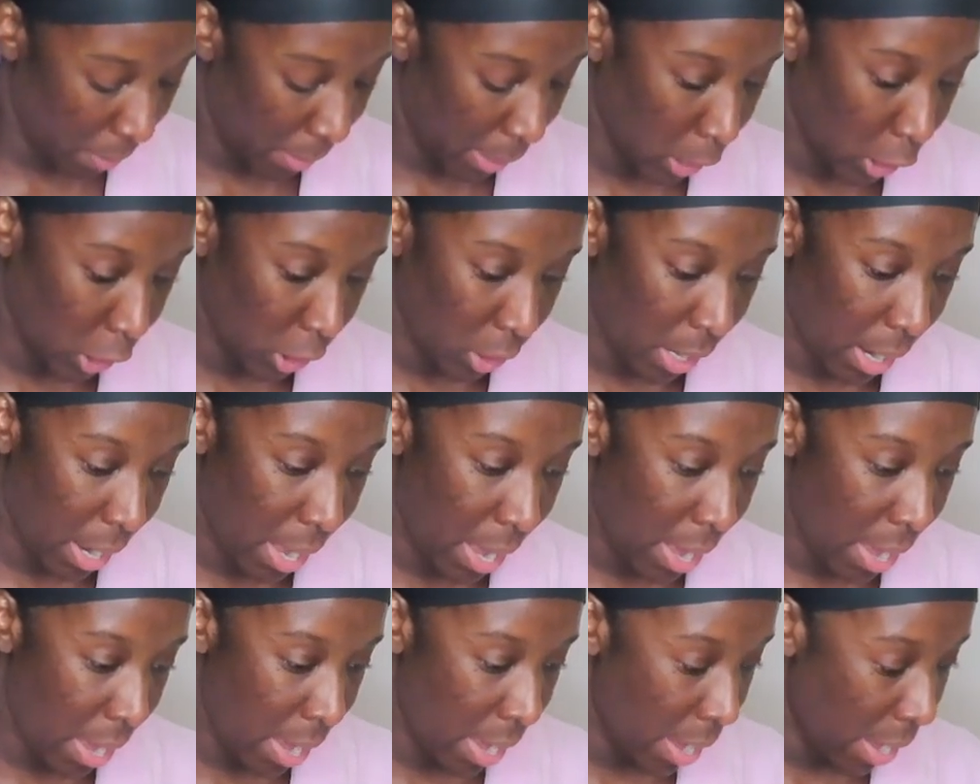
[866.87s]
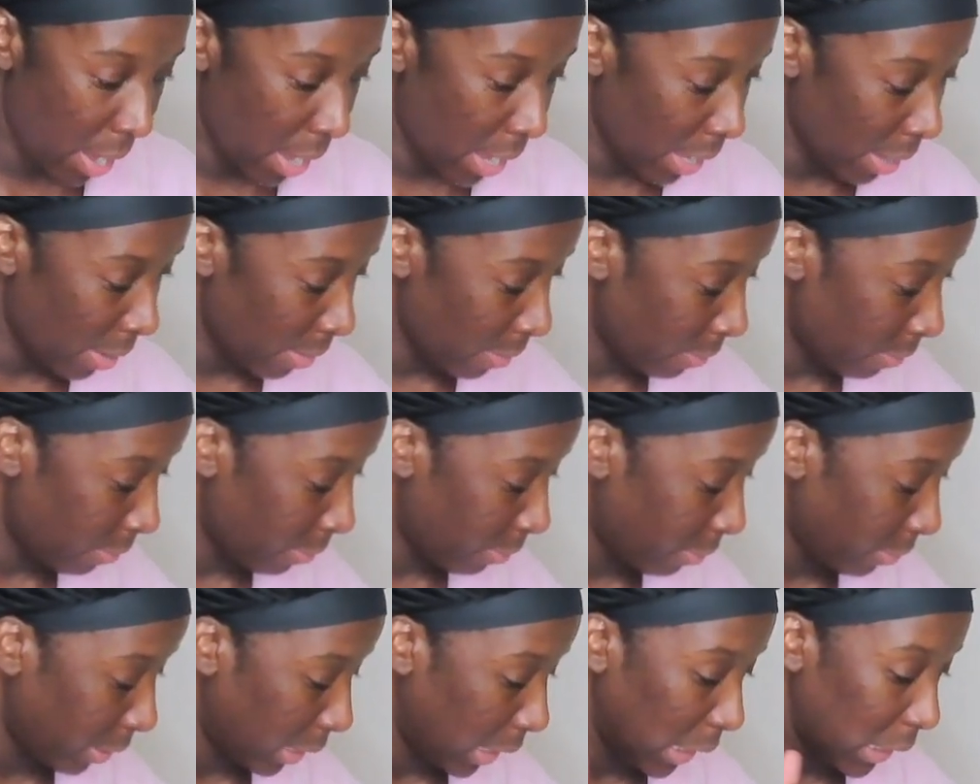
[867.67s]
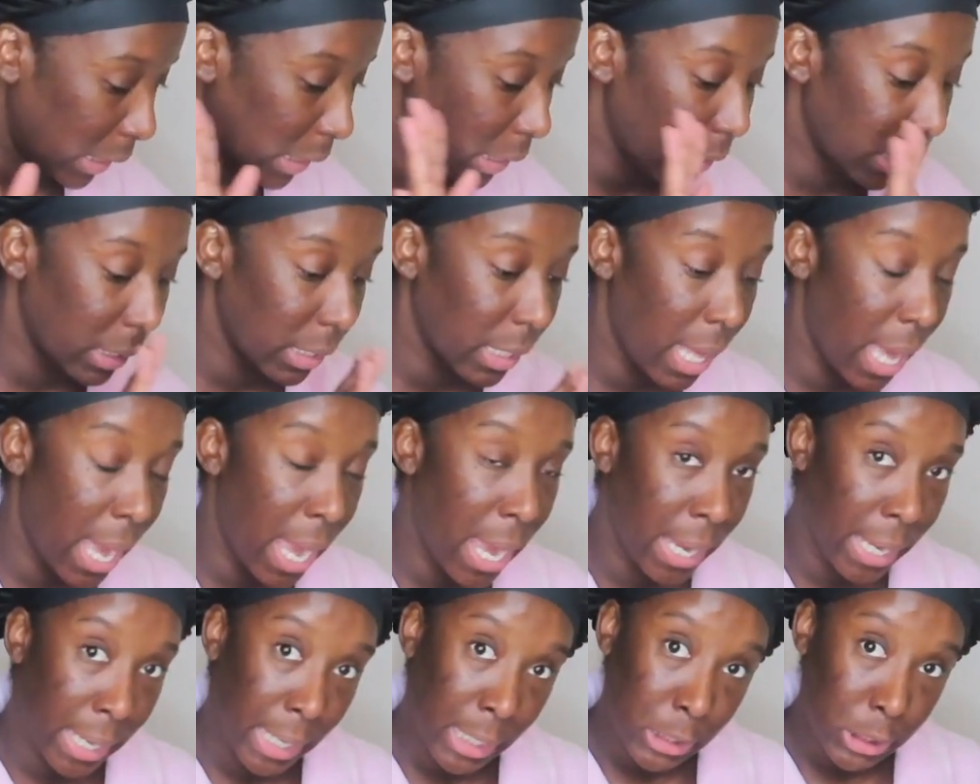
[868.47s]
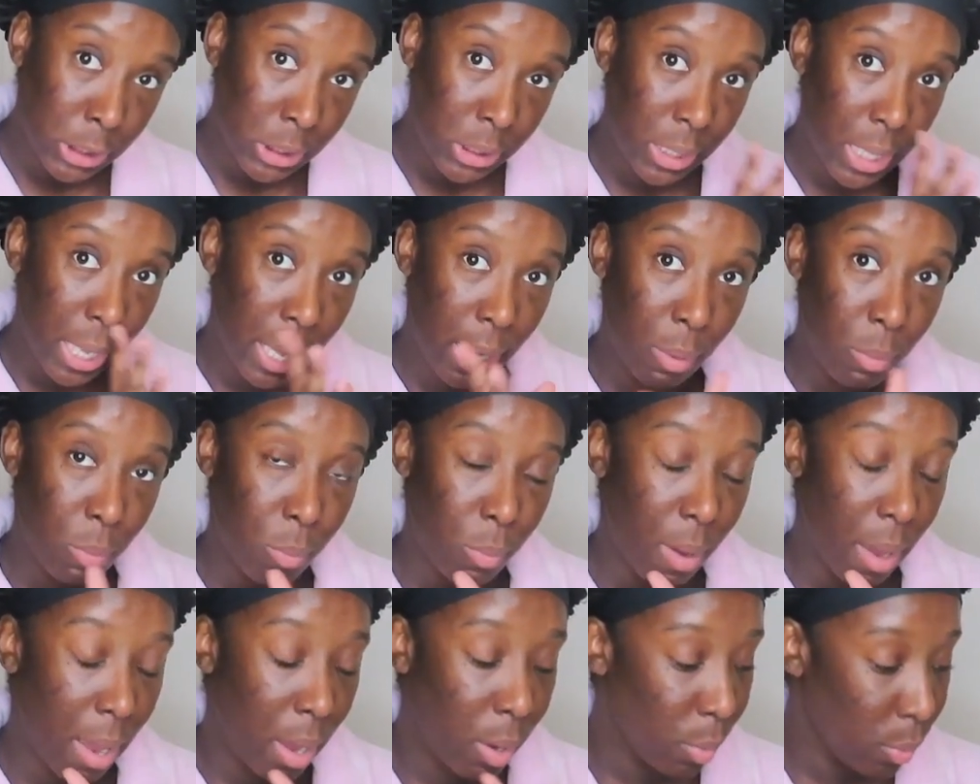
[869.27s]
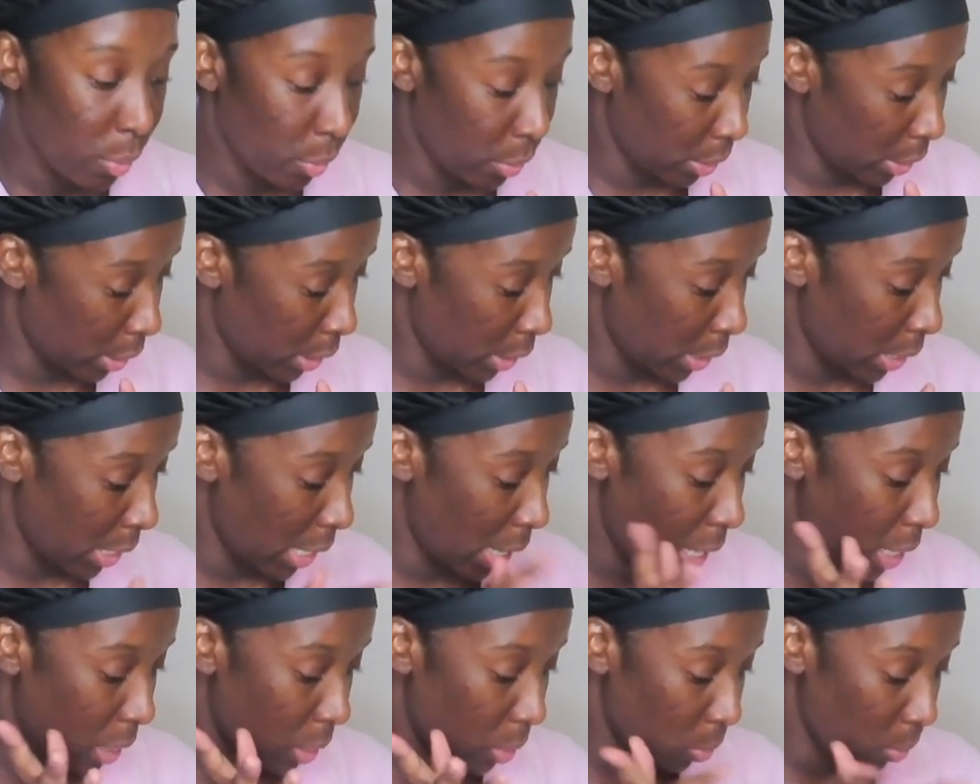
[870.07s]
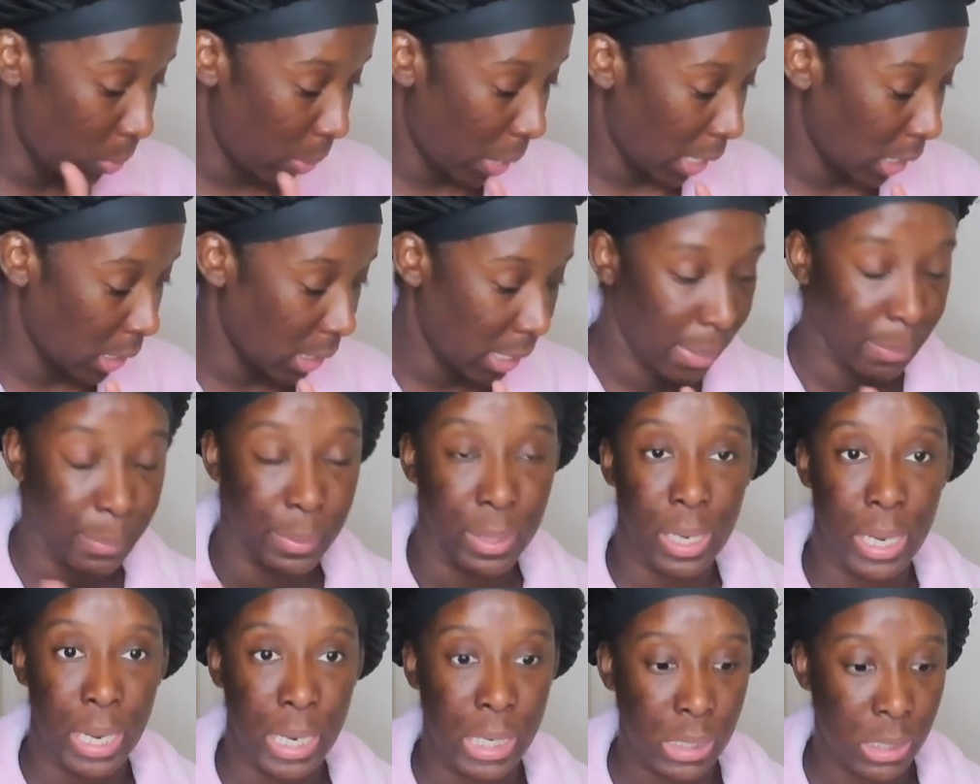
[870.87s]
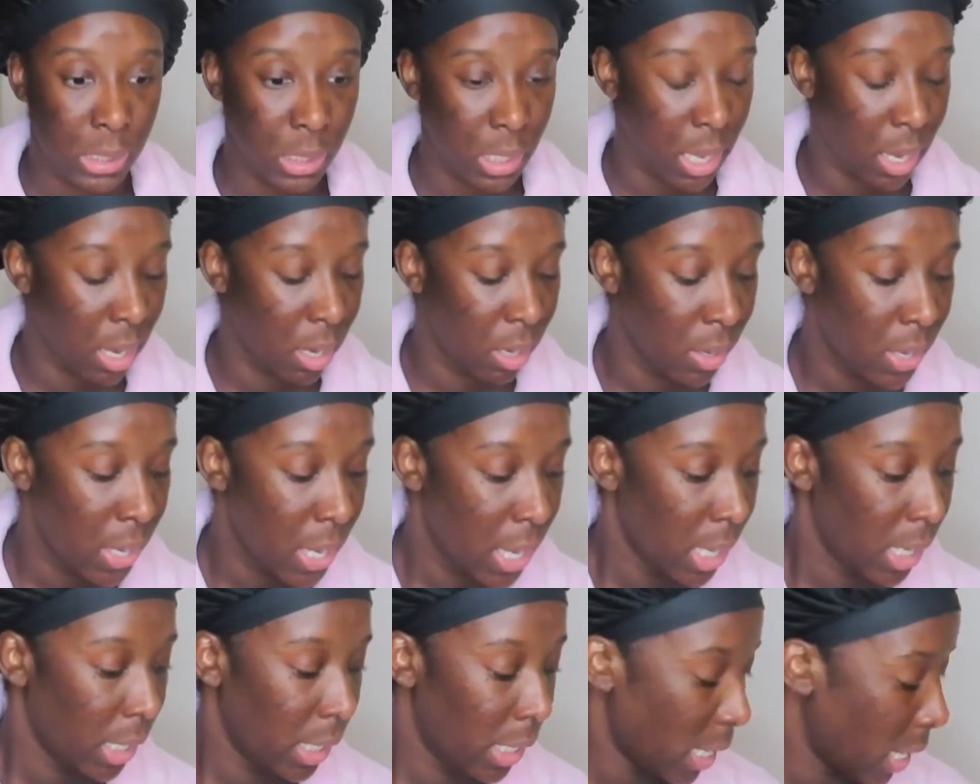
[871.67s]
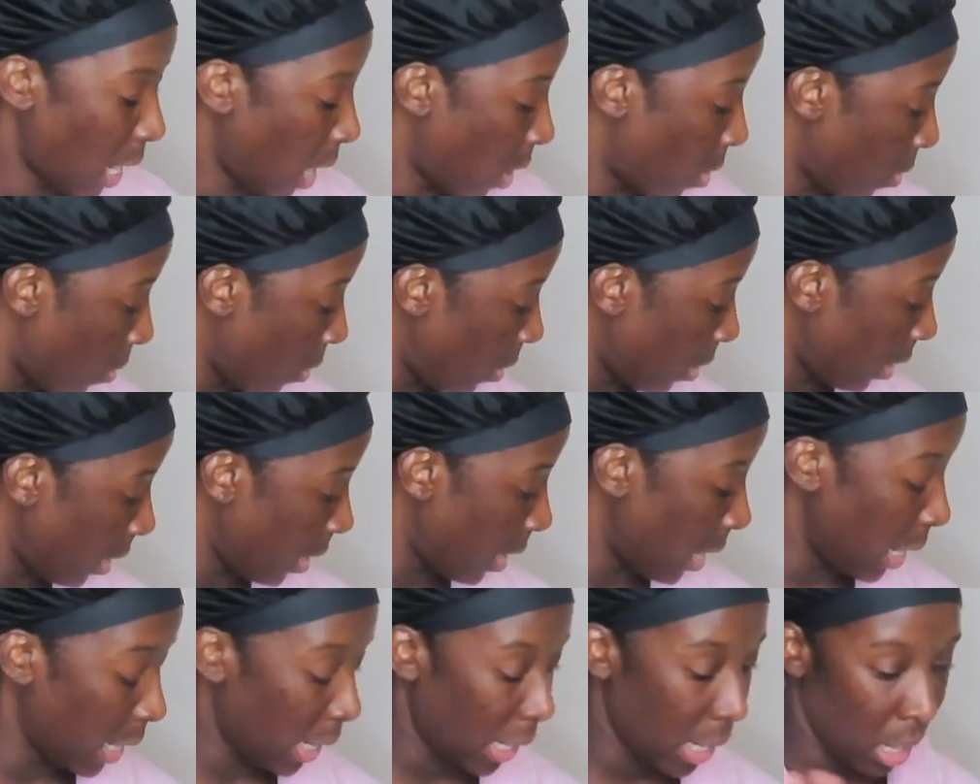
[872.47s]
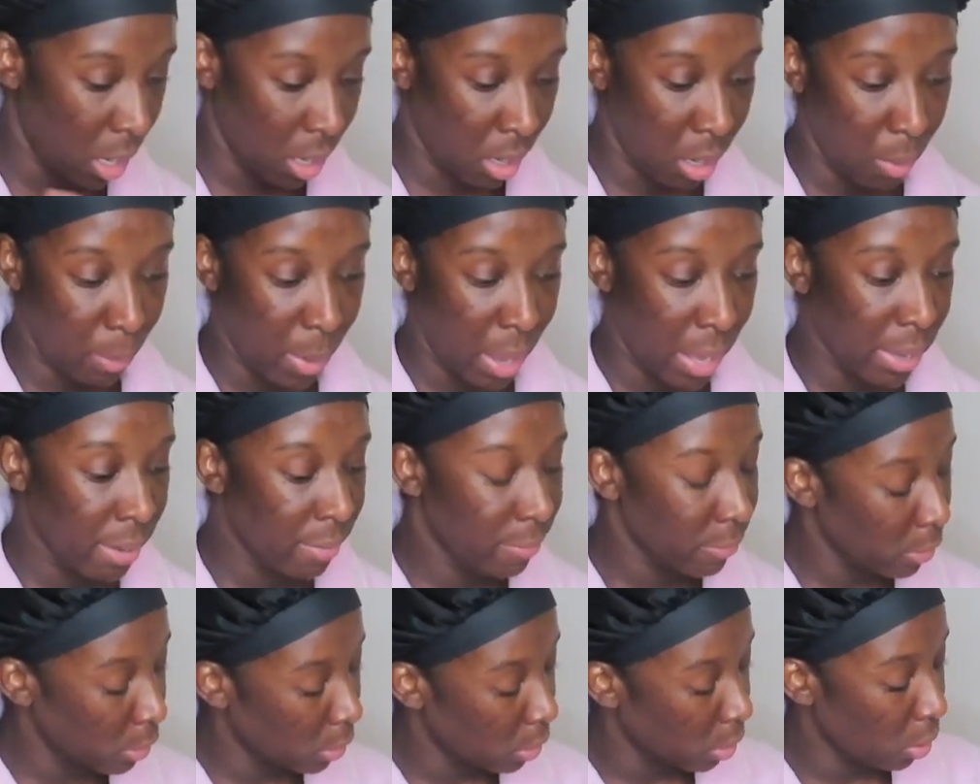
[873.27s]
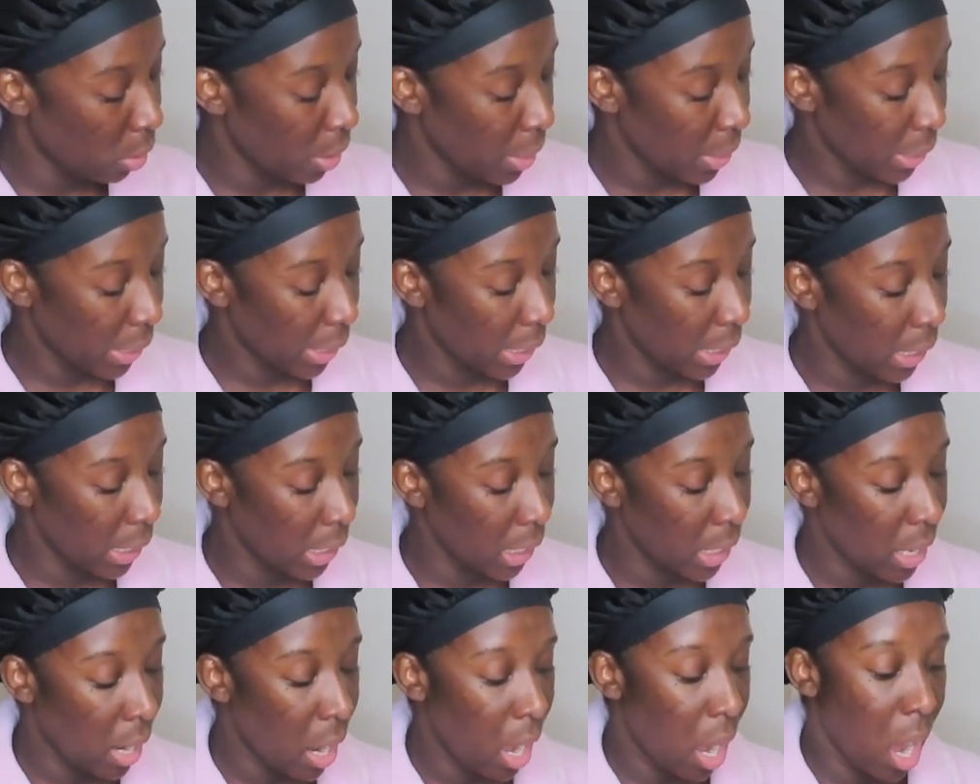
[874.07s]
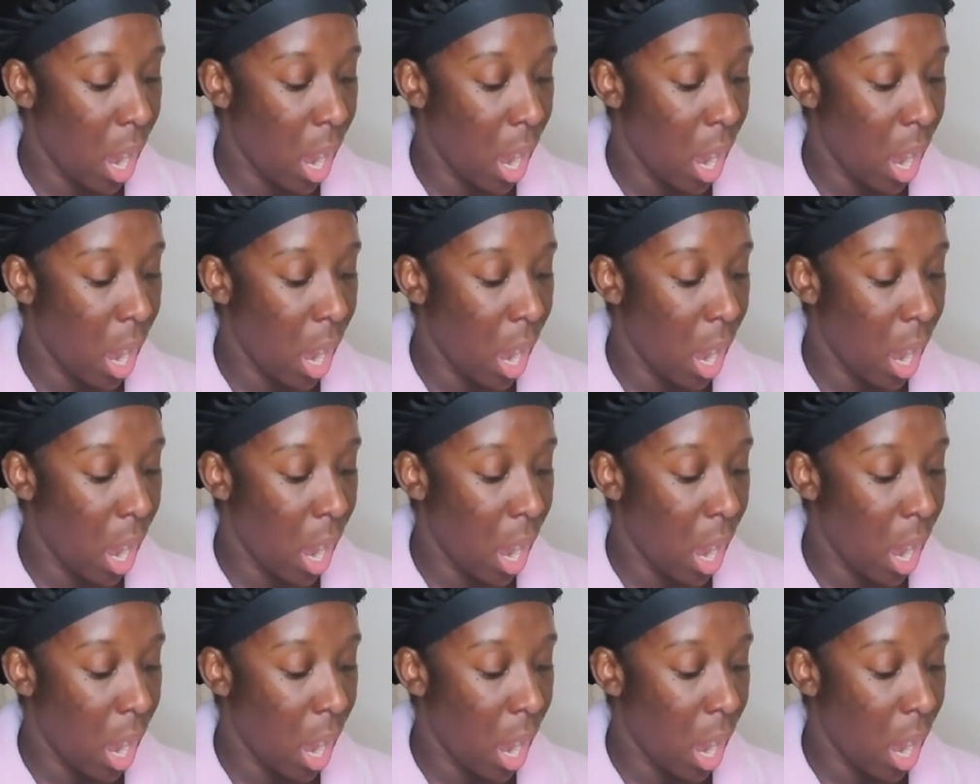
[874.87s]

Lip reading: make sure I have each lash that I ordered and the right type of lash style that I ordered, and count all my inventory.